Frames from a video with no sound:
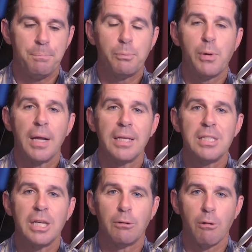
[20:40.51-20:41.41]

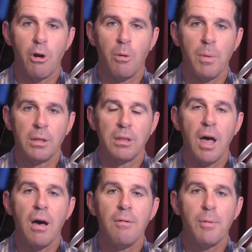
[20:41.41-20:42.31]
Prelates in Rome
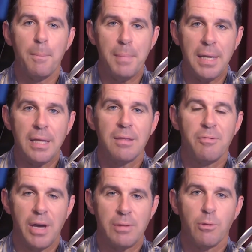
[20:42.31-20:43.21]
love meeting the
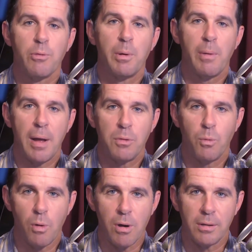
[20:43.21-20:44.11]
faithful from around the
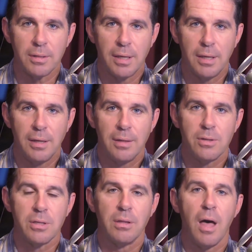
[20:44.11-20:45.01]
world.
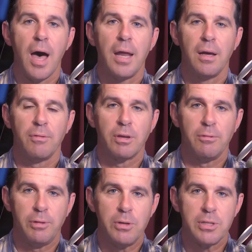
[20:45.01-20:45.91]
There's a lot of
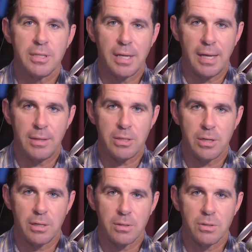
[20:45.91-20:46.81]
confusion today in the church.